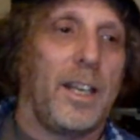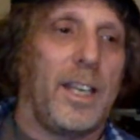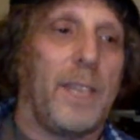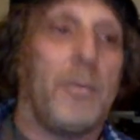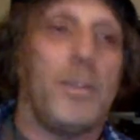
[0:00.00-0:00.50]

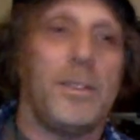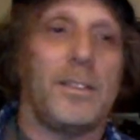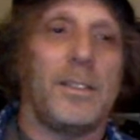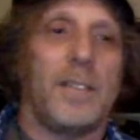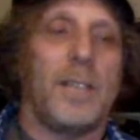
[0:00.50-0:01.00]
it was
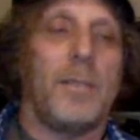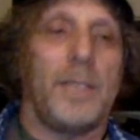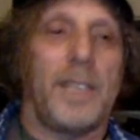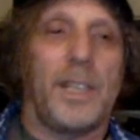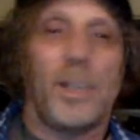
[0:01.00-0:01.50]

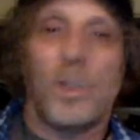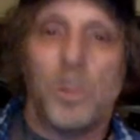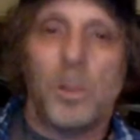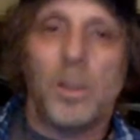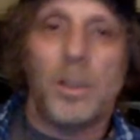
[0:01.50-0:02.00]

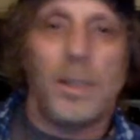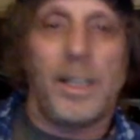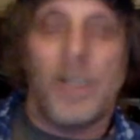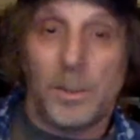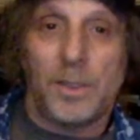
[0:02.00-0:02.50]
hearable and
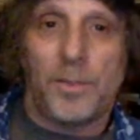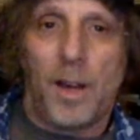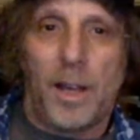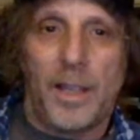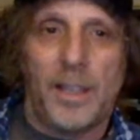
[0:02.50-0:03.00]
it was
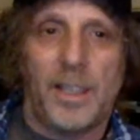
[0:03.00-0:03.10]
fine.